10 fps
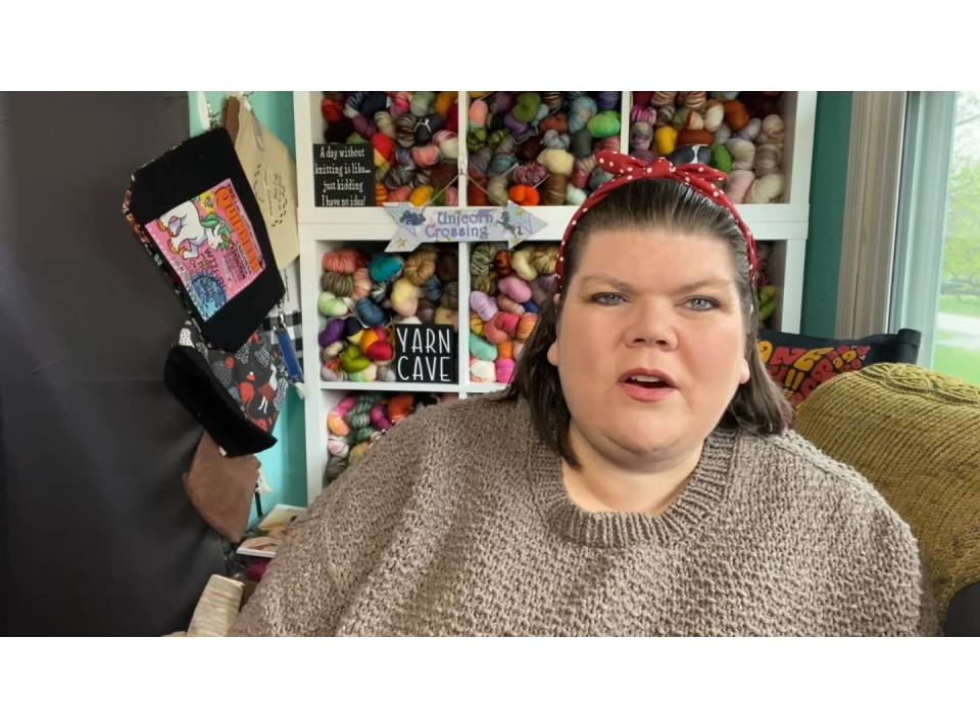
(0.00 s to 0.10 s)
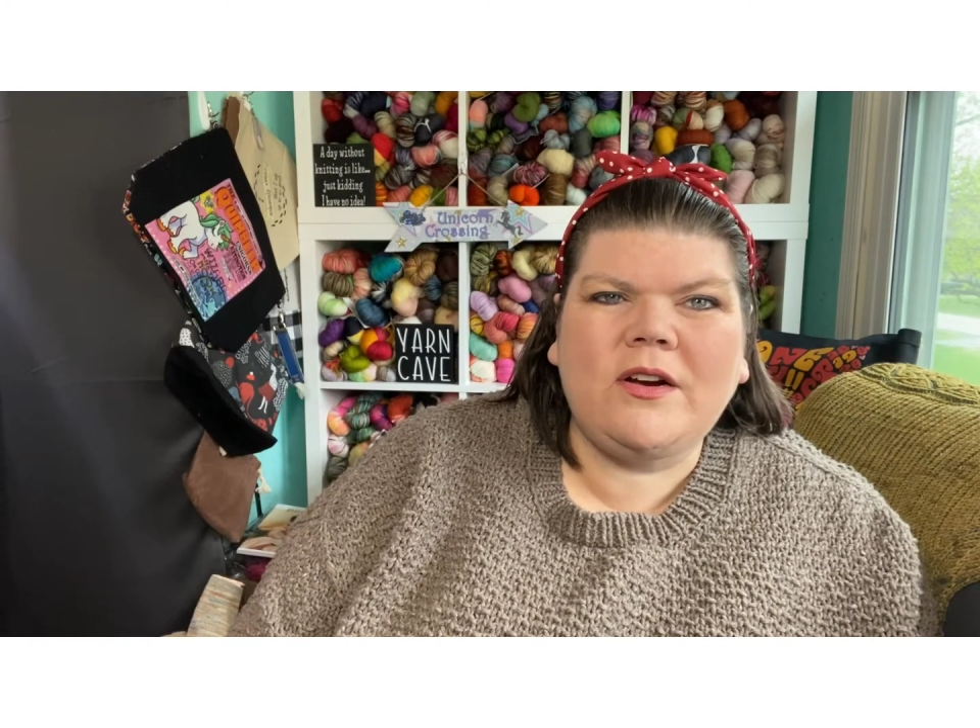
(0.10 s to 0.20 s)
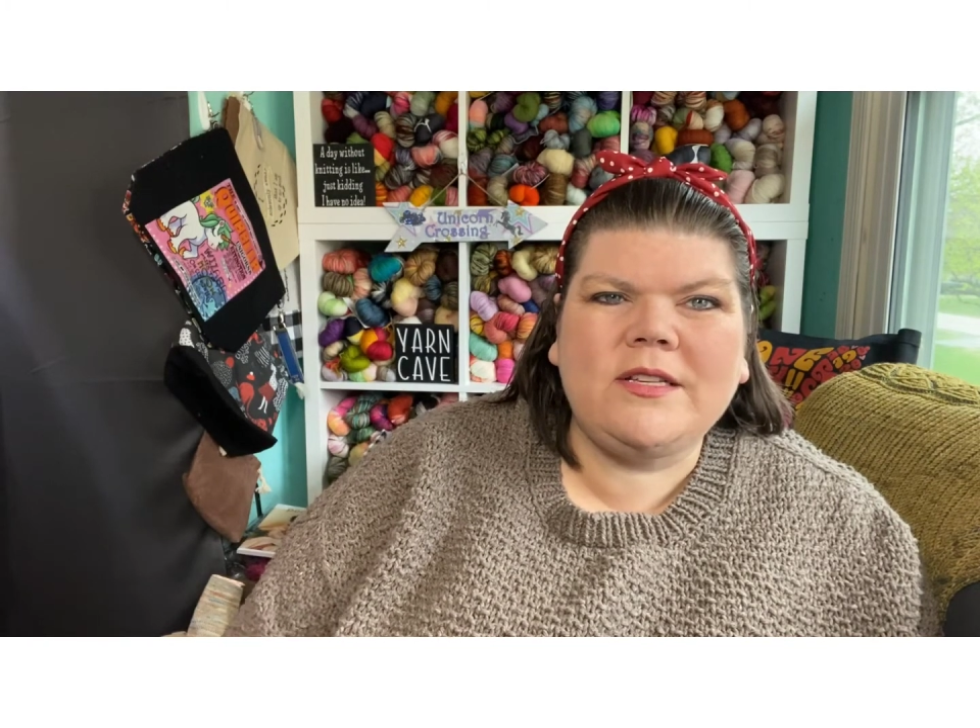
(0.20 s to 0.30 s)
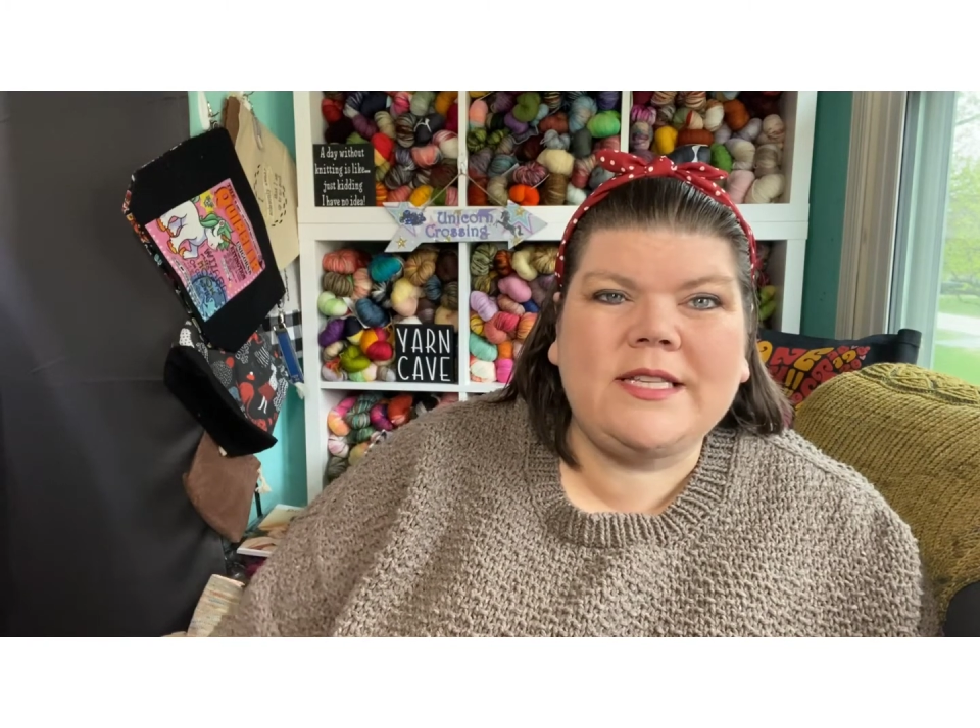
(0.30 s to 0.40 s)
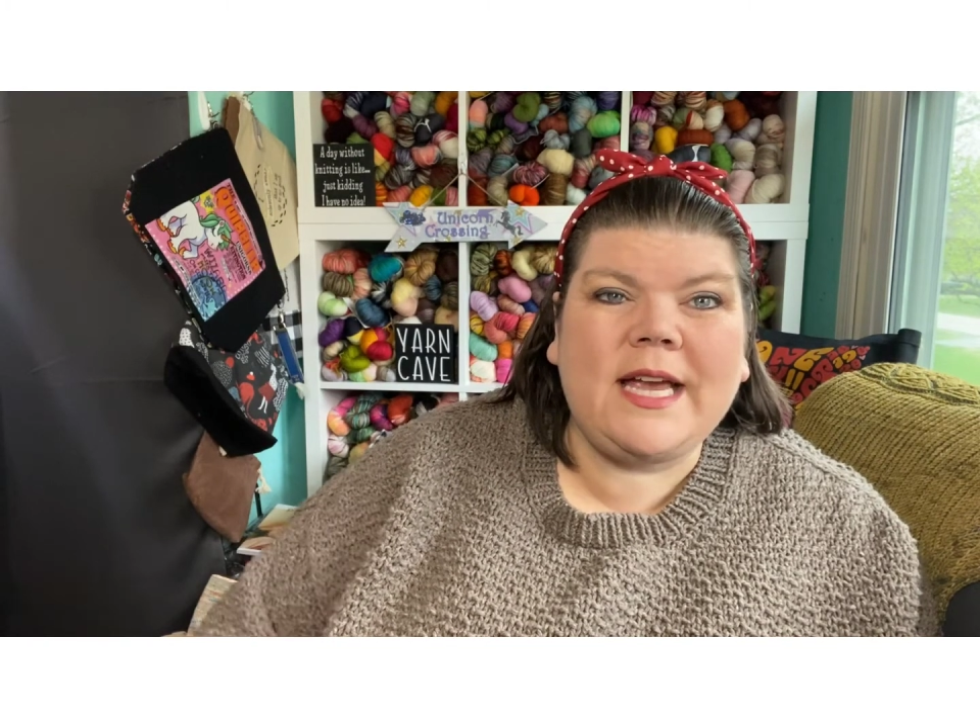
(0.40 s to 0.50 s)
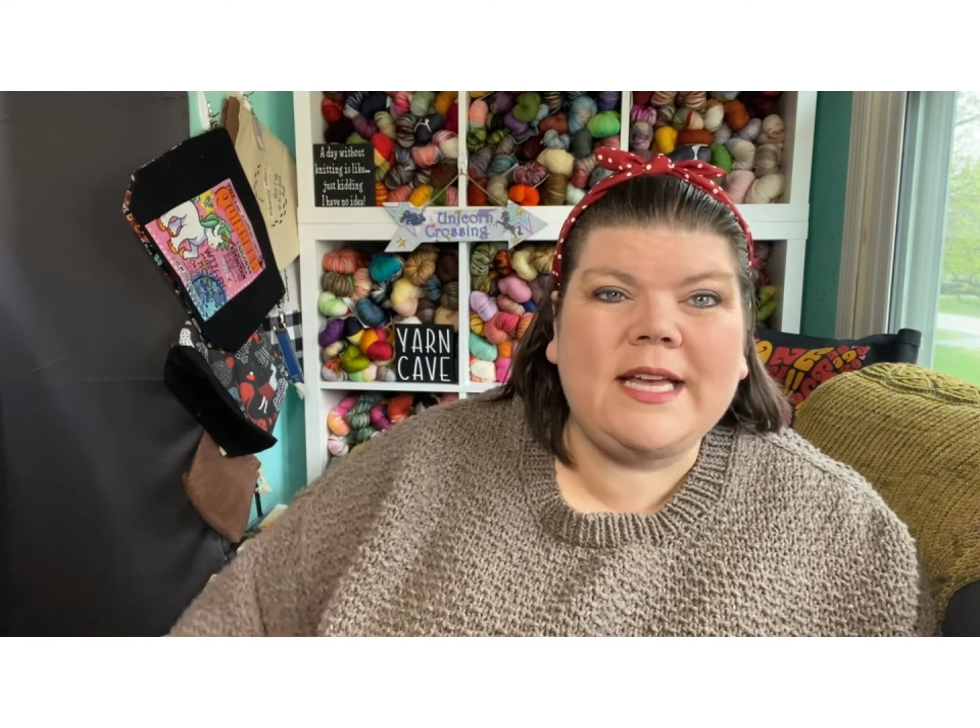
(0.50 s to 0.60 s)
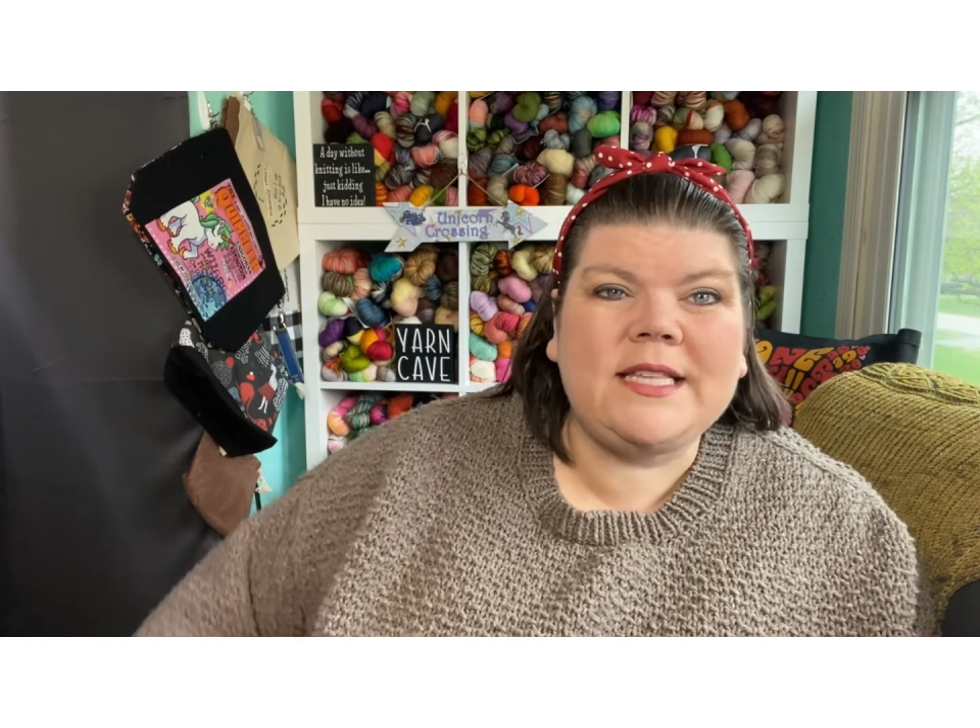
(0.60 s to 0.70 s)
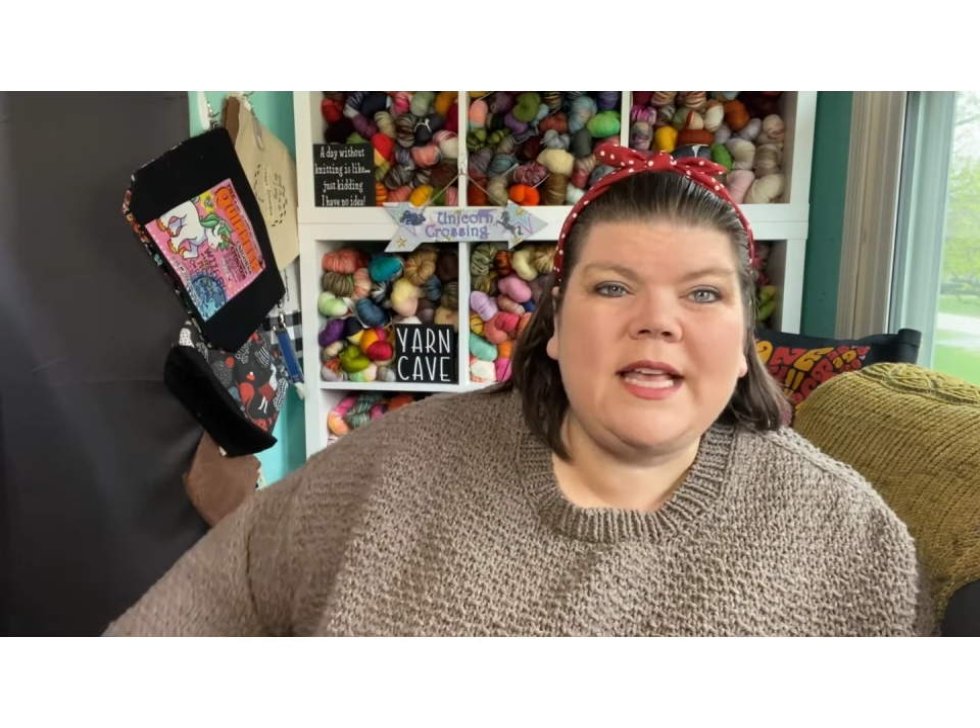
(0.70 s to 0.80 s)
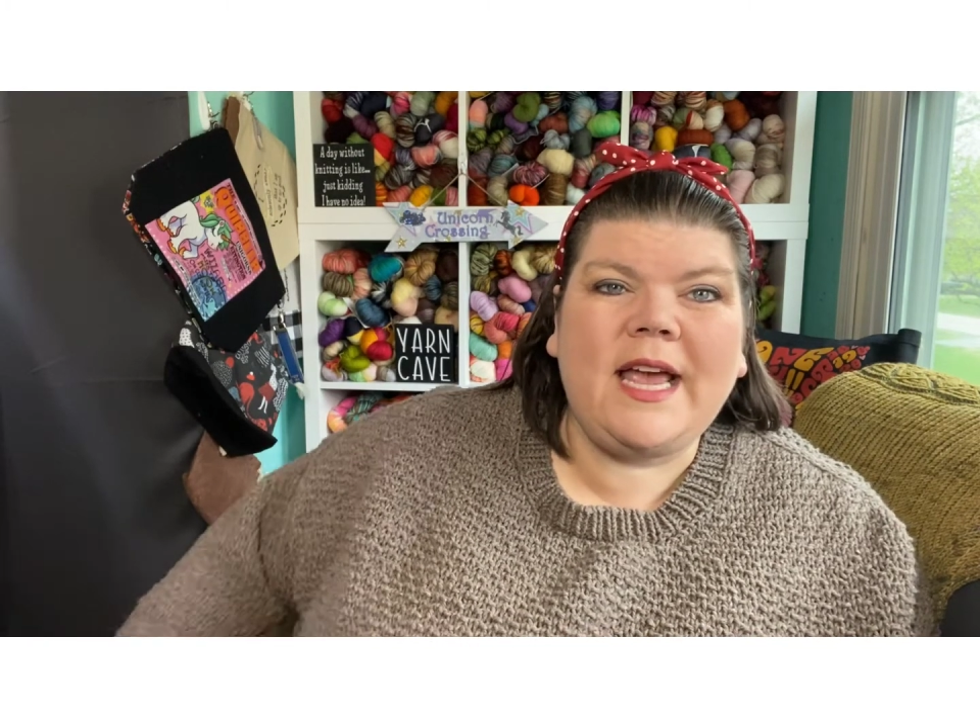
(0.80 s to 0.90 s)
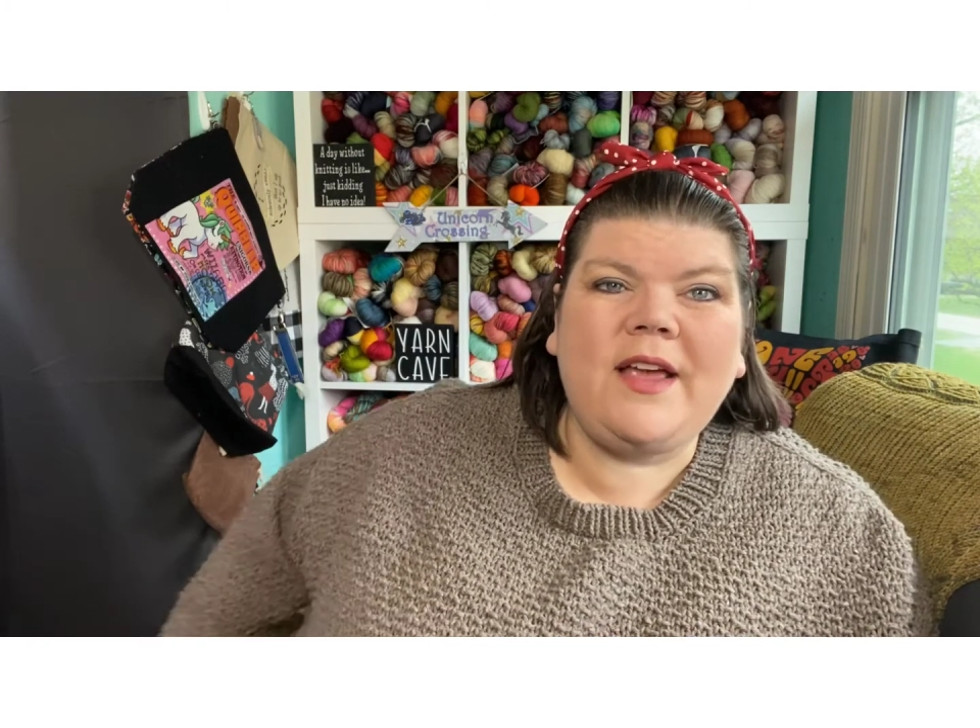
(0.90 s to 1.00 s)
are staying
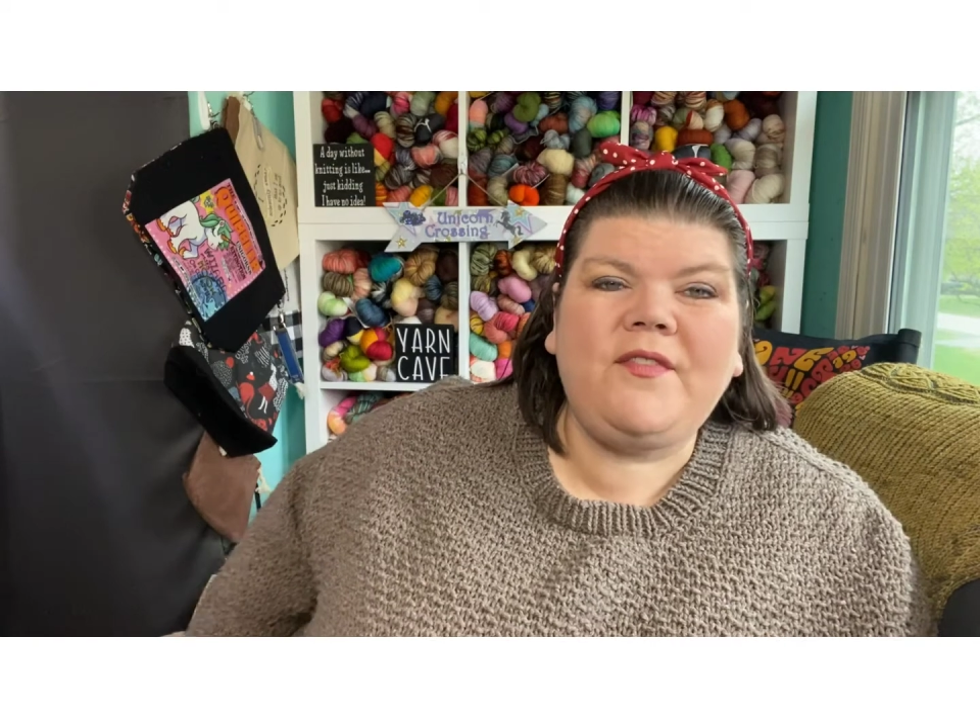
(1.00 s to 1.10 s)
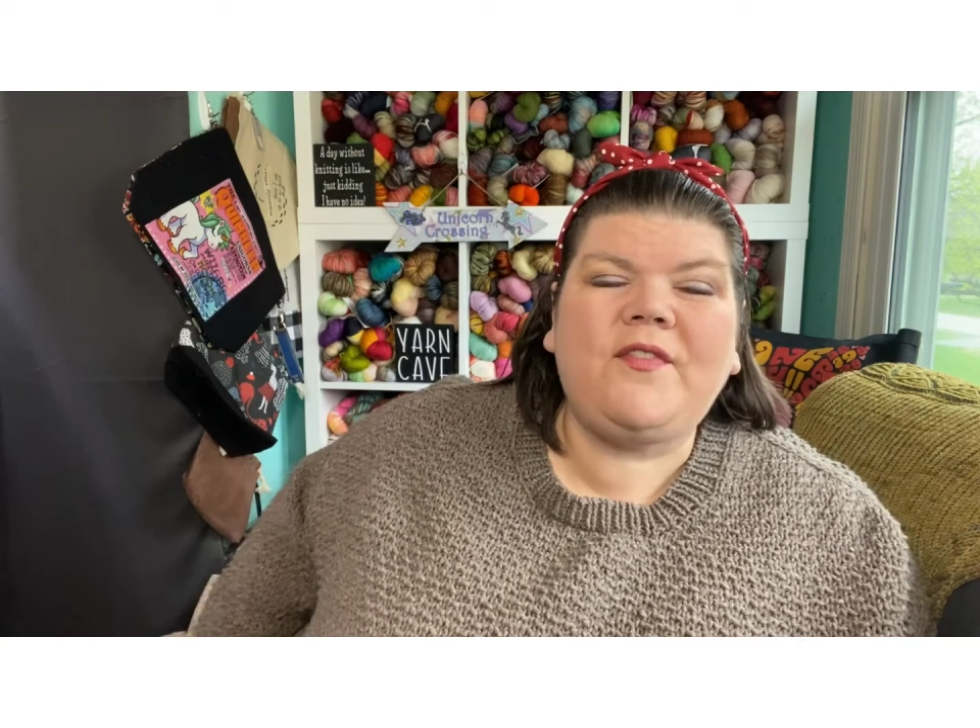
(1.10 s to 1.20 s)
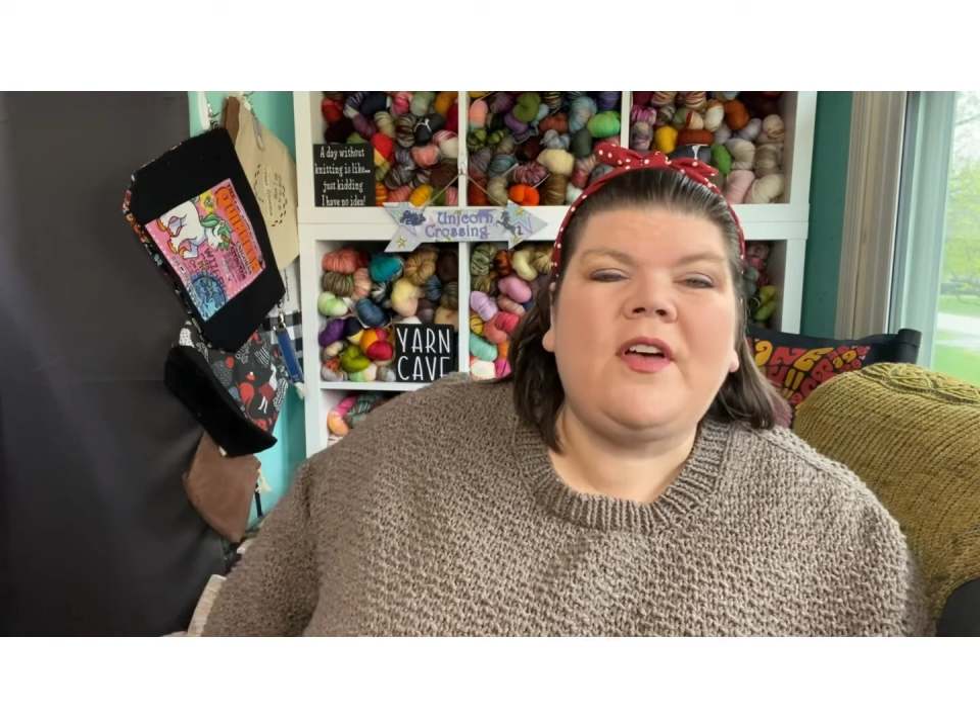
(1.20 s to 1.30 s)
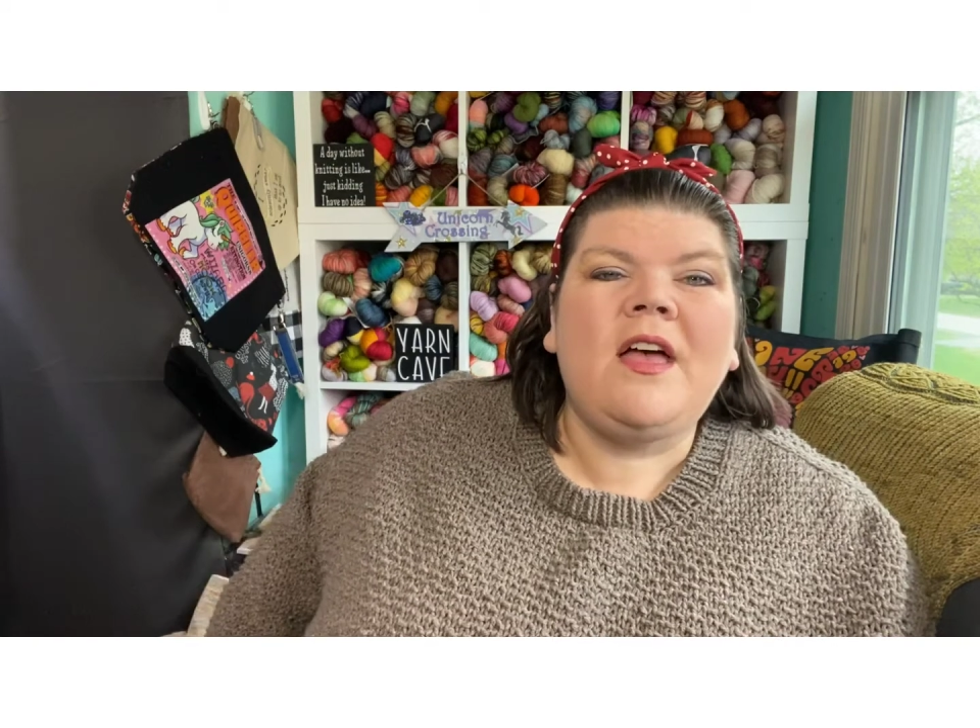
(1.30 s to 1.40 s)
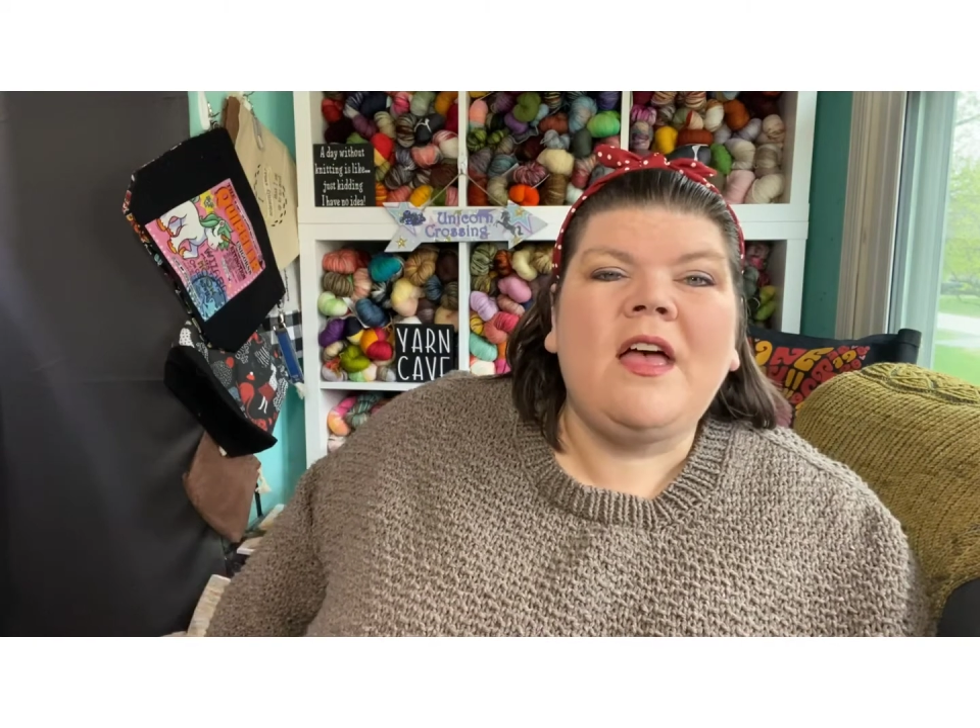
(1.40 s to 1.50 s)
safe.